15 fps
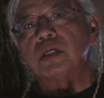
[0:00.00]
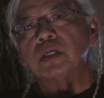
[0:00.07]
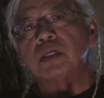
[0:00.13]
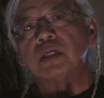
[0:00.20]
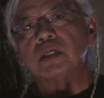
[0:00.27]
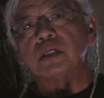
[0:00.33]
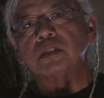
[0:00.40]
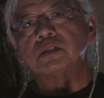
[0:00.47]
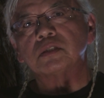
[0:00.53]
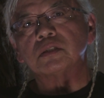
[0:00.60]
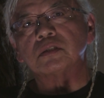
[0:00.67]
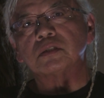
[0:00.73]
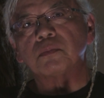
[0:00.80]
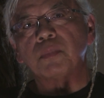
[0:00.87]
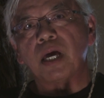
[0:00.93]

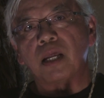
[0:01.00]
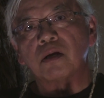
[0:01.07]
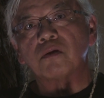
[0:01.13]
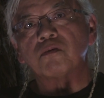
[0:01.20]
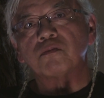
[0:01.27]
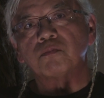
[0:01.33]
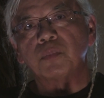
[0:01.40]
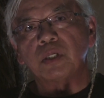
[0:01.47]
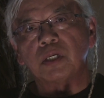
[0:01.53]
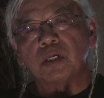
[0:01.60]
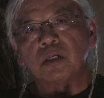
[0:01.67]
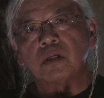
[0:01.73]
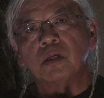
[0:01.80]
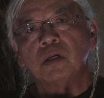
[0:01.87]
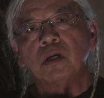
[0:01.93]
It's a matter of being